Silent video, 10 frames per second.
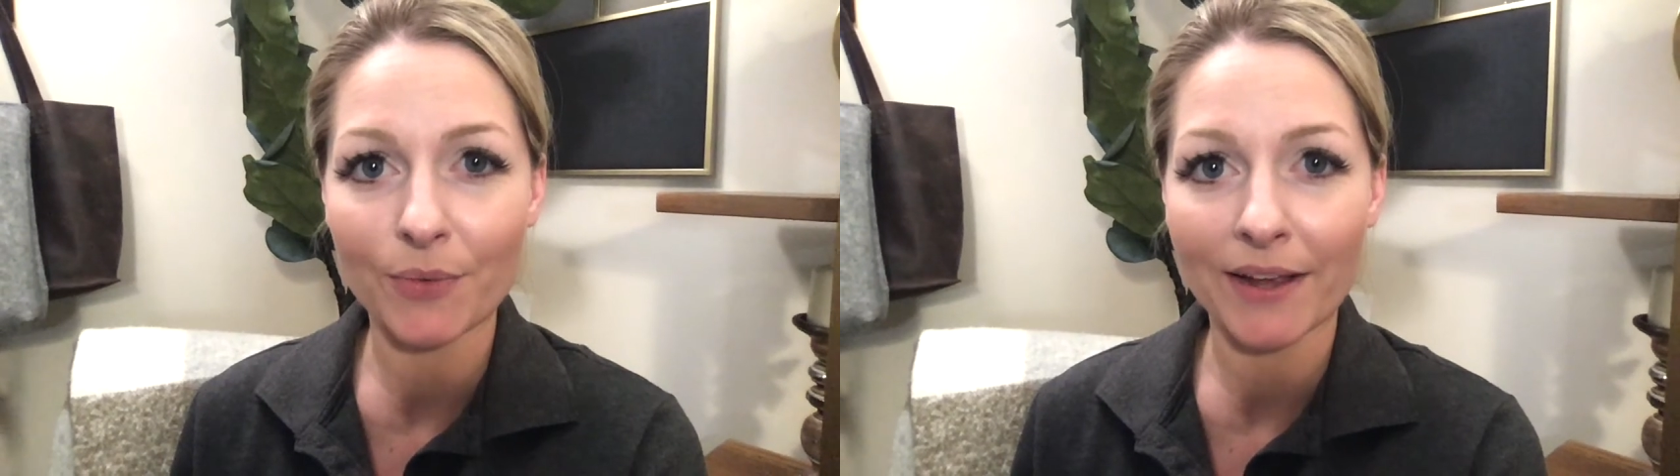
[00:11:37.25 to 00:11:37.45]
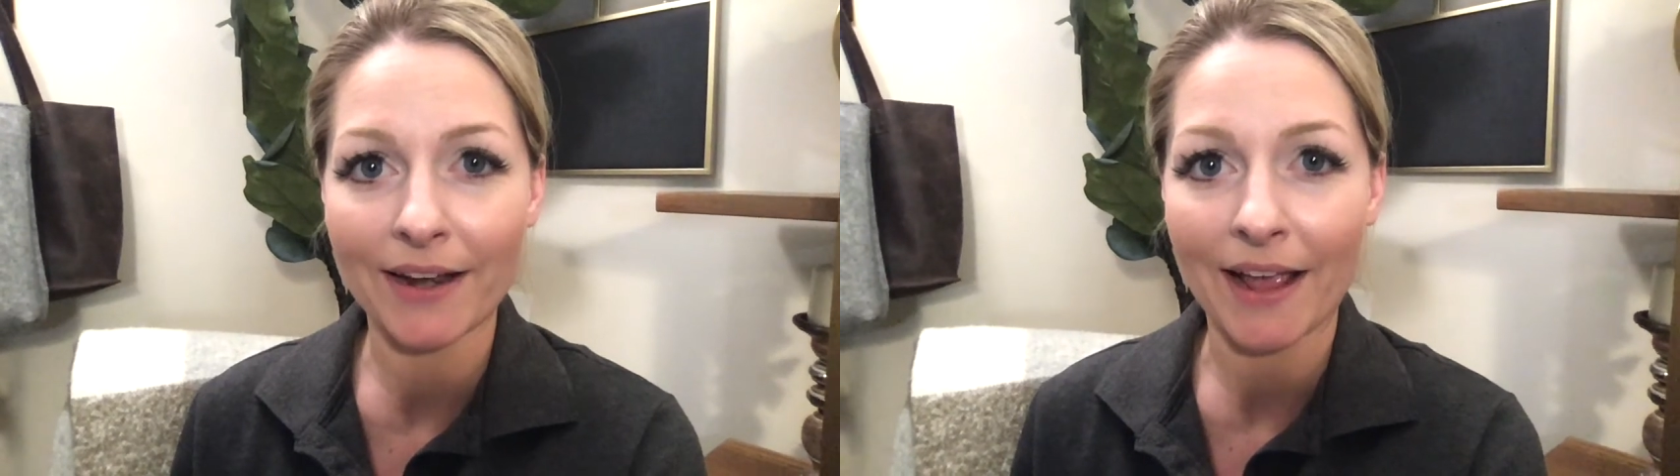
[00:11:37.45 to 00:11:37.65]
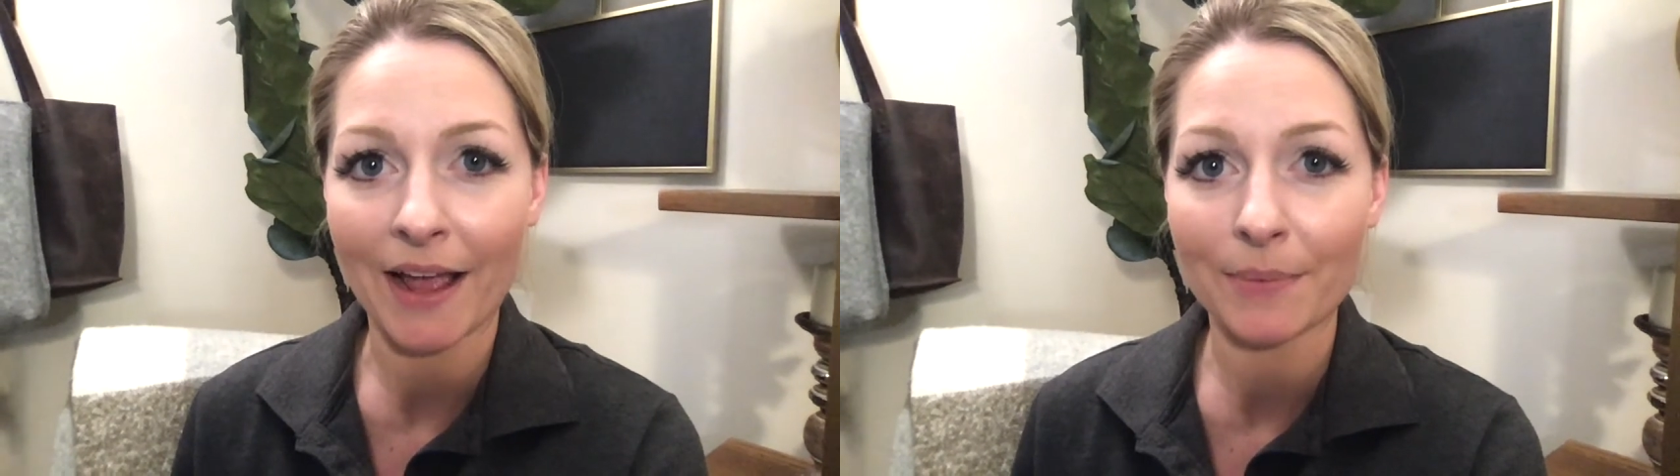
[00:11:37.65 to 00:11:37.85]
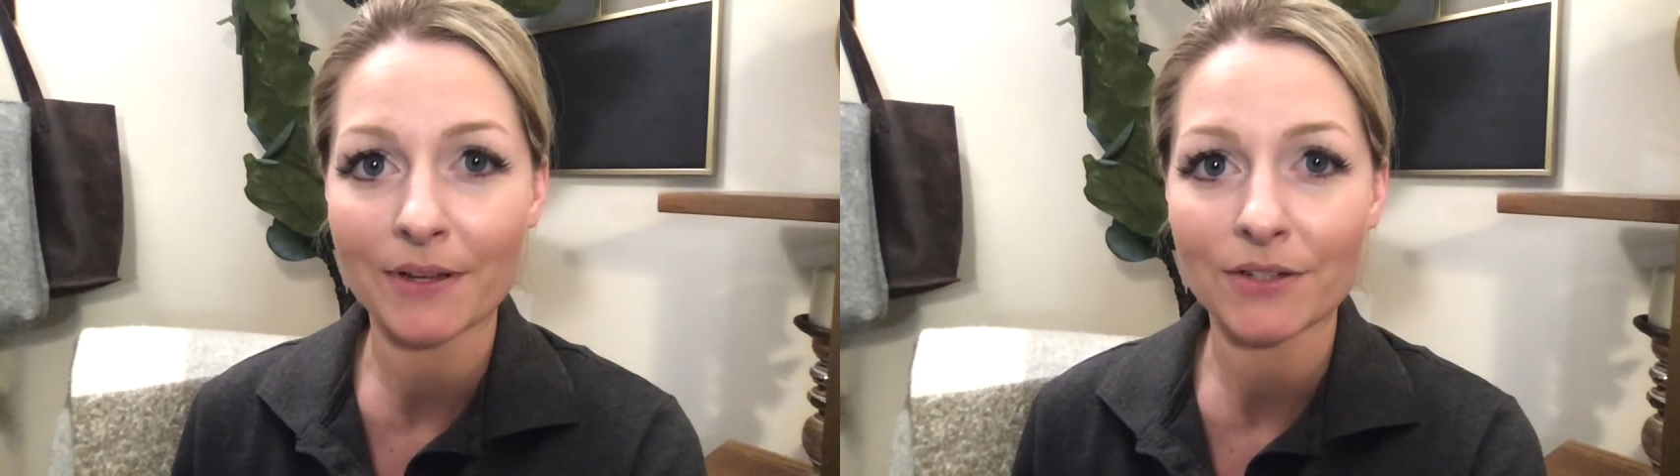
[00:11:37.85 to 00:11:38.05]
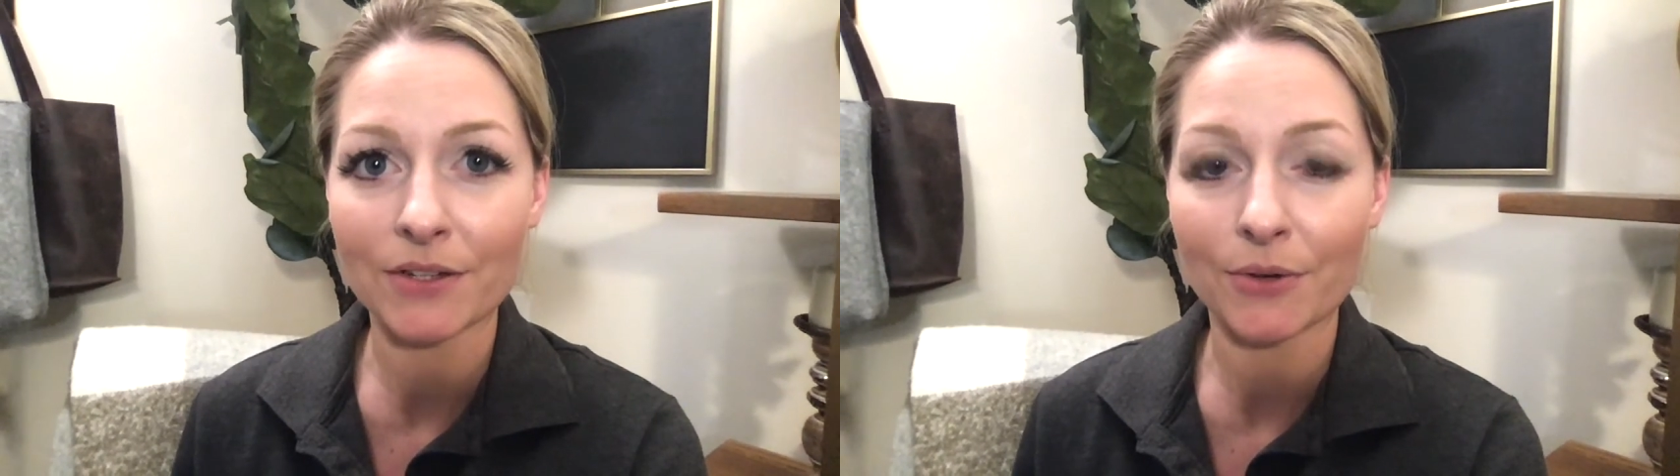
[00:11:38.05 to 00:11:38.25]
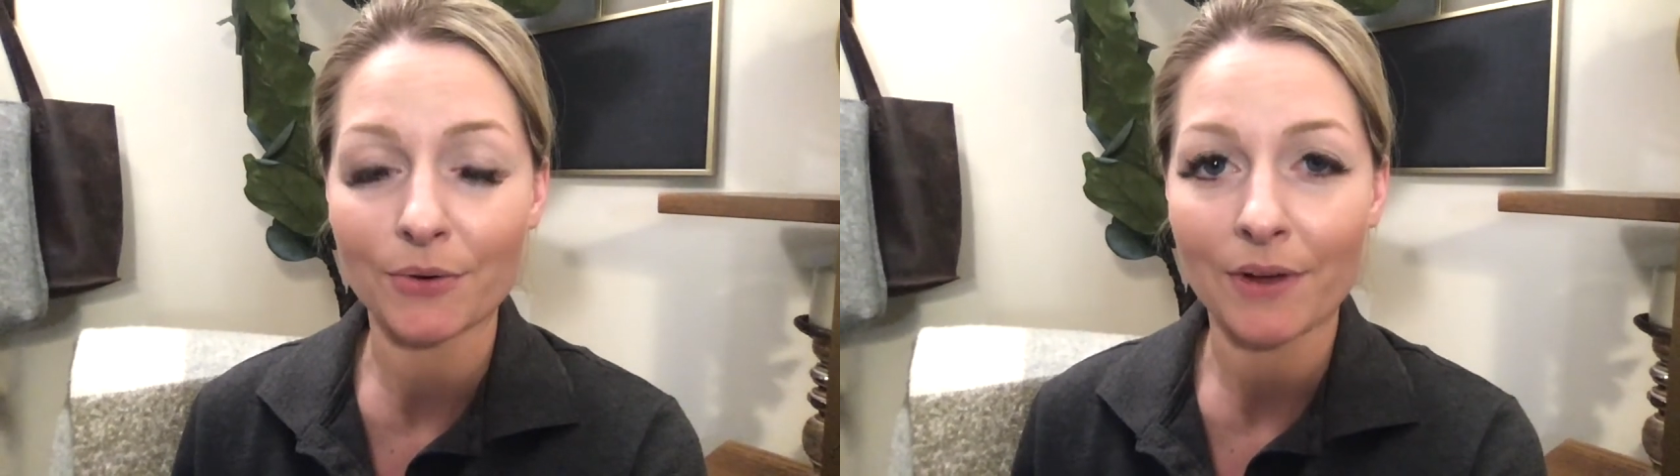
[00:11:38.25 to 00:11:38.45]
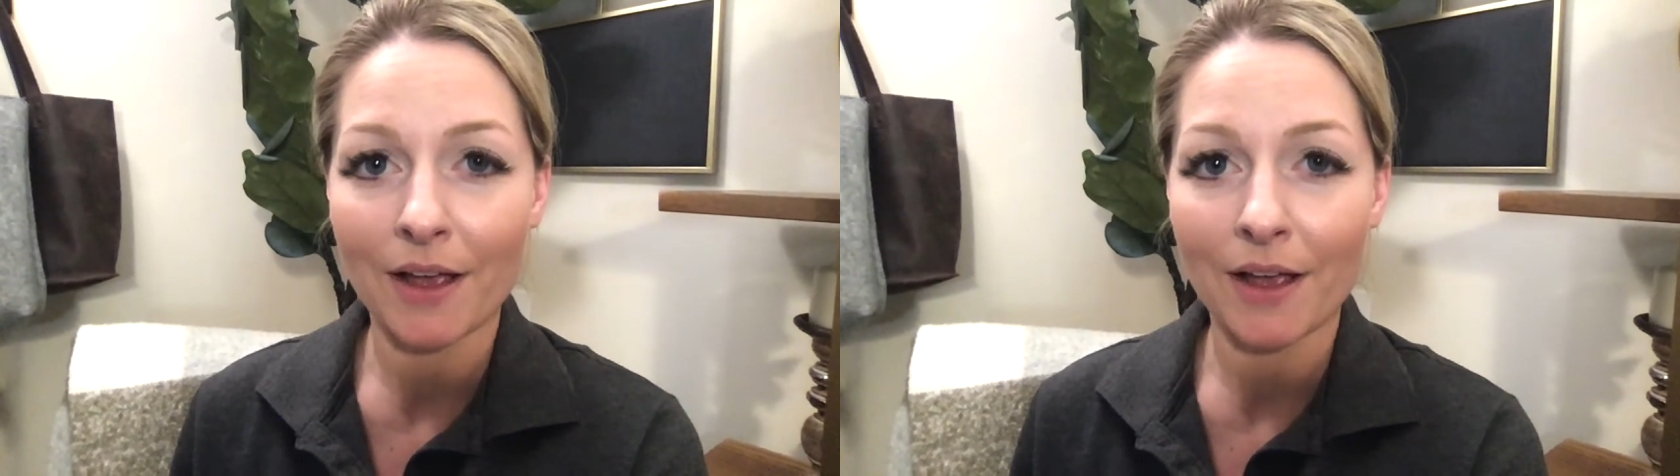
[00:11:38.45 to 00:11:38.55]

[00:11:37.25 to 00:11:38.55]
what can happen to